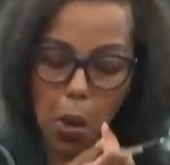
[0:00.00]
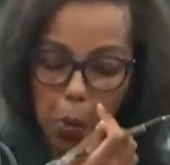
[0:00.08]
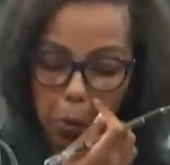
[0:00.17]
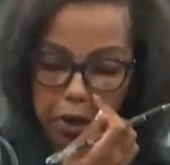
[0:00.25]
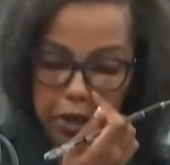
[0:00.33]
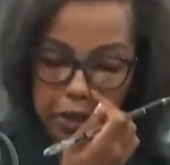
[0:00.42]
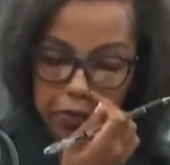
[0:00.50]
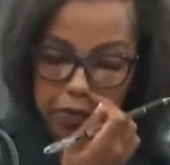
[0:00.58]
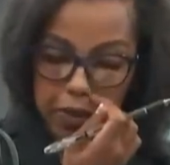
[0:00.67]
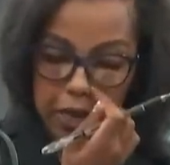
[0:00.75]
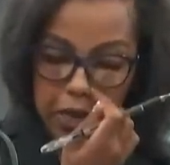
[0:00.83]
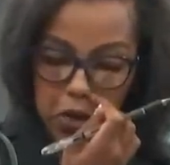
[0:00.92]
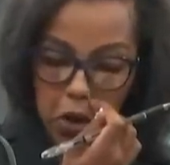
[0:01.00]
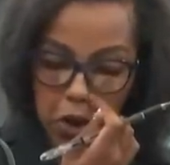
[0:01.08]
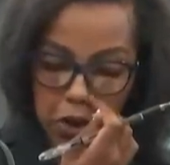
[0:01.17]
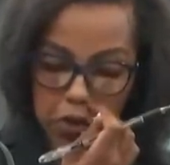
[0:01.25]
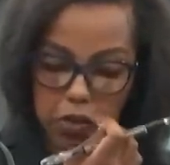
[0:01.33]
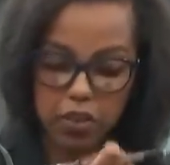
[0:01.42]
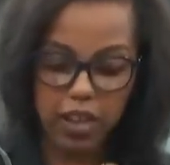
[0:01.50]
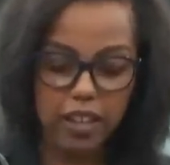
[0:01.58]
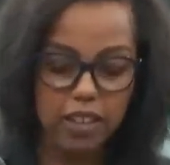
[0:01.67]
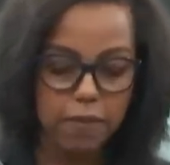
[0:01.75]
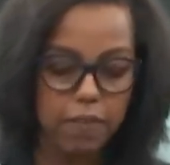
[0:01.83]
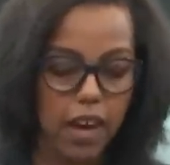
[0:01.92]
where the defendant argued
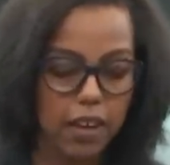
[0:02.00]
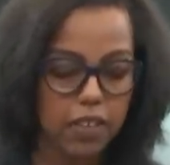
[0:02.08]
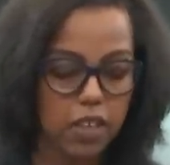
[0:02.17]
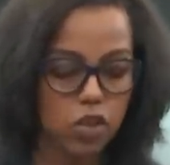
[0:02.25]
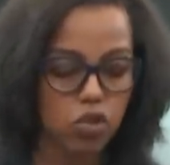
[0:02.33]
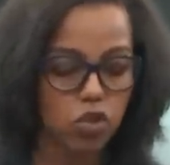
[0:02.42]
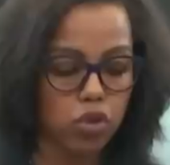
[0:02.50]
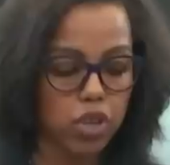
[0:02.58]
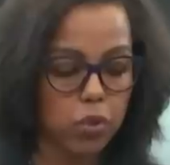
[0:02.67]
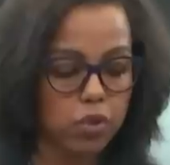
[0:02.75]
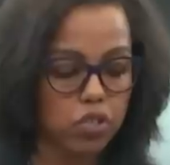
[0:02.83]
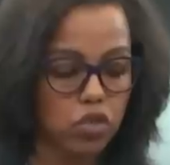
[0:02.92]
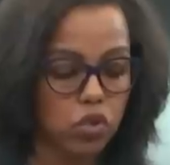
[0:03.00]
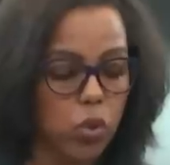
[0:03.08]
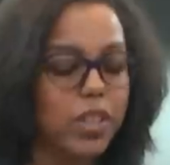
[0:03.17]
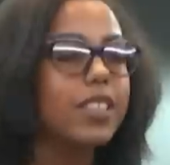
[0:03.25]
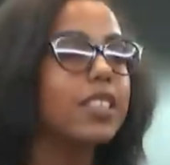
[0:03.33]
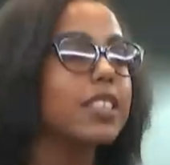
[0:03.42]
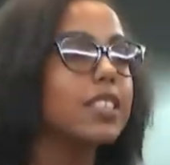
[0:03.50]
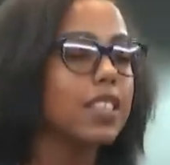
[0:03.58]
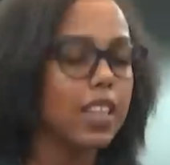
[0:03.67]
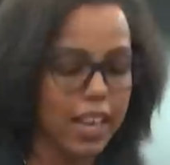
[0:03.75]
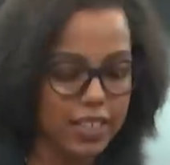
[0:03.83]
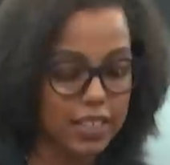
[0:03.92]
that the fact that the jury was jointly
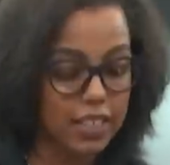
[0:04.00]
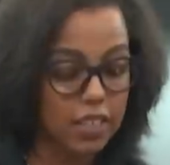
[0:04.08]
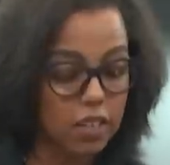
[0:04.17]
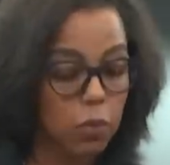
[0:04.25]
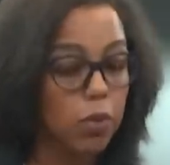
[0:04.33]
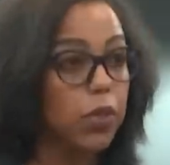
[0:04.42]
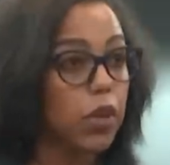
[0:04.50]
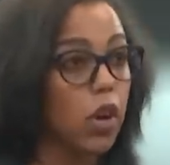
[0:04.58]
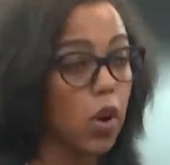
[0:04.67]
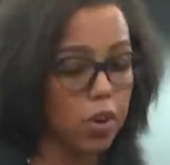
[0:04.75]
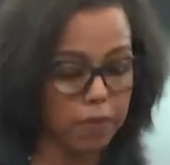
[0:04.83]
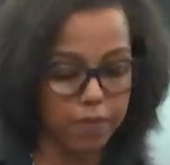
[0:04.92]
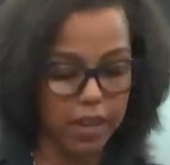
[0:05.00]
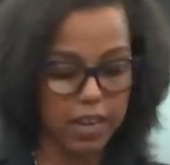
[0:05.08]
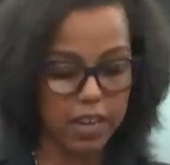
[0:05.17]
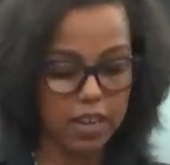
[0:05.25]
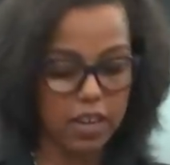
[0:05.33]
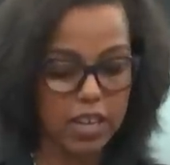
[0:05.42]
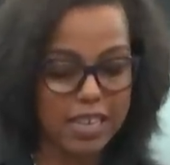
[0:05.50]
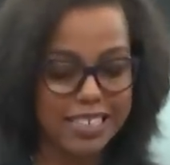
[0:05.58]
selected with the co-defendant